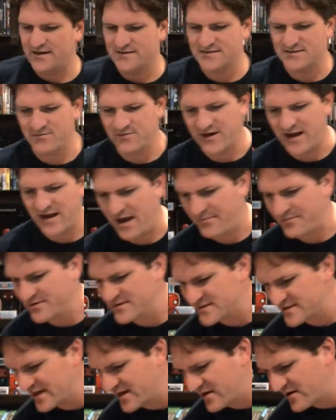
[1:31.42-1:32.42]
see what
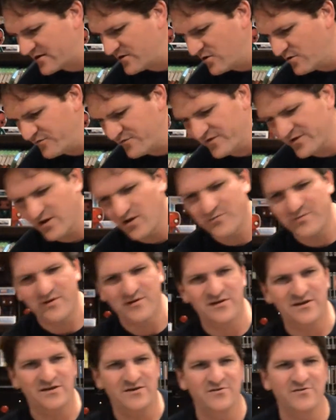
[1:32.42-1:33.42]
happens there. Hopefully I'll be
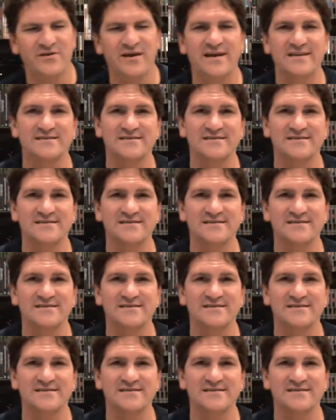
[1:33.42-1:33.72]
able to do that.